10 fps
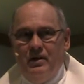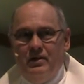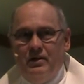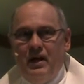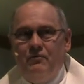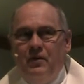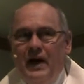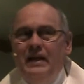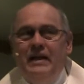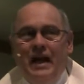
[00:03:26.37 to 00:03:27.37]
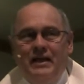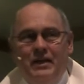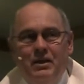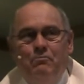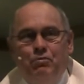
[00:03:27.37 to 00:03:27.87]
They're not finding that
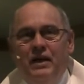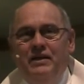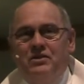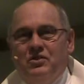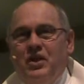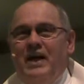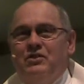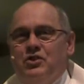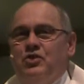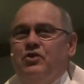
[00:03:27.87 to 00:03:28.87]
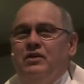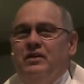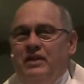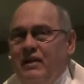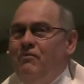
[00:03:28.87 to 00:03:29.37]
in the place that
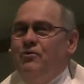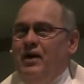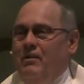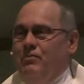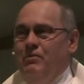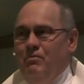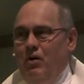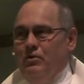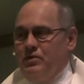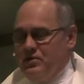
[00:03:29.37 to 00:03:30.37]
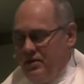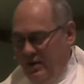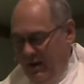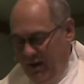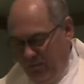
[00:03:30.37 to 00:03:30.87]
should give them the most
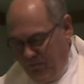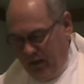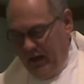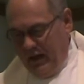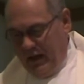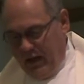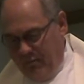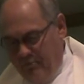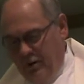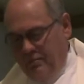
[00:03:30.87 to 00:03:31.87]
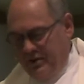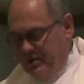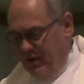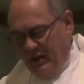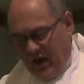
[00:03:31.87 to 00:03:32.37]
meaning and
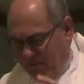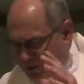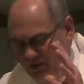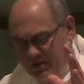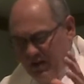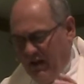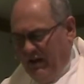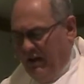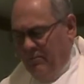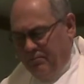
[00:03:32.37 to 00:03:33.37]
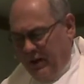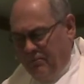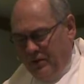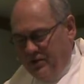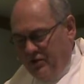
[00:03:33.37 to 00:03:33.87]
purpose in life. There's
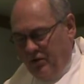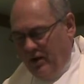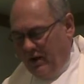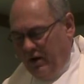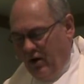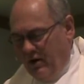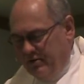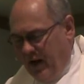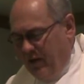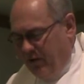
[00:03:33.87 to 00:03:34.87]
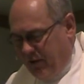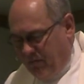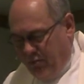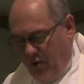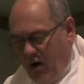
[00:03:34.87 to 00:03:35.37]
people struggling all the time with a
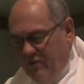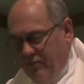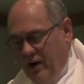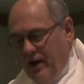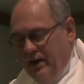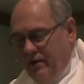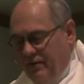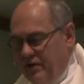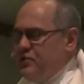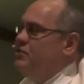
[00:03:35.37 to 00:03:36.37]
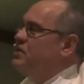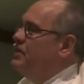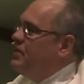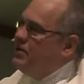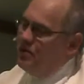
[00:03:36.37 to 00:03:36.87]
broad variety of issues,
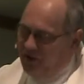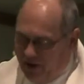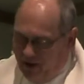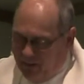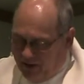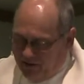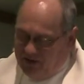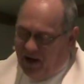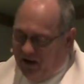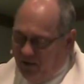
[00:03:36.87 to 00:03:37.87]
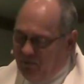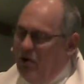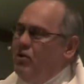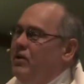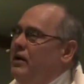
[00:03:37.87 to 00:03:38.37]
and they're there by the side of the
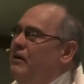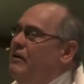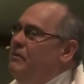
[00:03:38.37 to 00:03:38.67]
road.